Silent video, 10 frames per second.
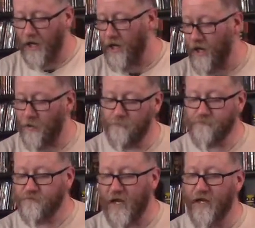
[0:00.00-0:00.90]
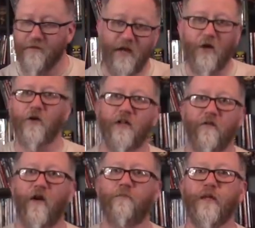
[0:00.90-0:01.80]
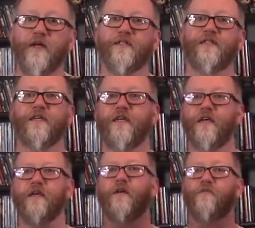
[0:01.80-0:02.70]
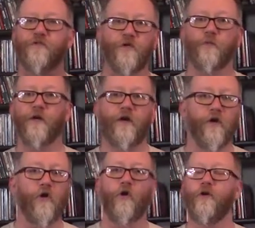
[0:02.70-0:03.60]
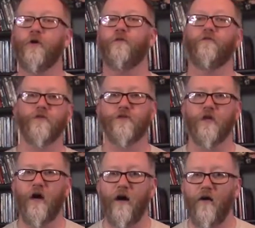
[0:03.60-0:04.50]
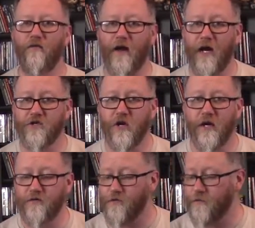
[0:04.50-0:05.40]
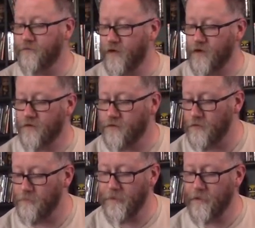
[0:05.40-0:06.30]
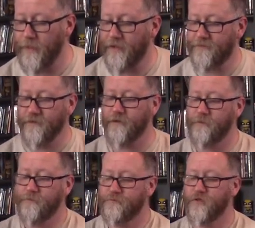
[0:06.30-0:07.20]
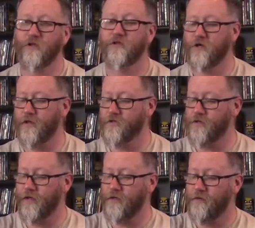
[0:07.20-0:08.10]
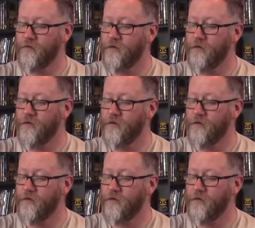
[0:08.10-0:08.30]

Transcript: Um, and Zachary Levi plays the superhero adult version of Asher Angel's character, Billy Batson. So let's try this drink.